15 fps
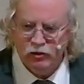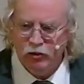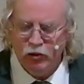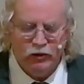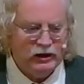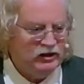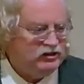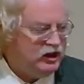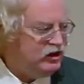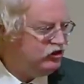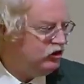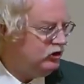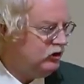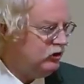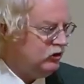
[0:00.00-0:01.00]

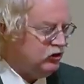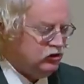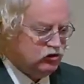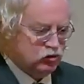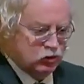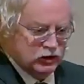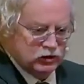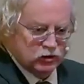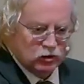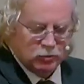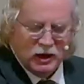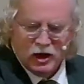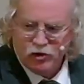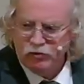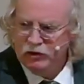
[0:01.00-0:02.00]
orientation is, what their
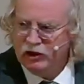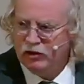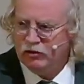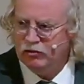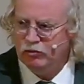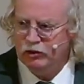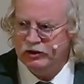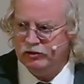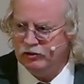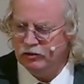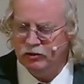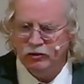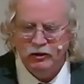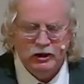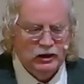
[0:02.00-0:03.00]
background, what their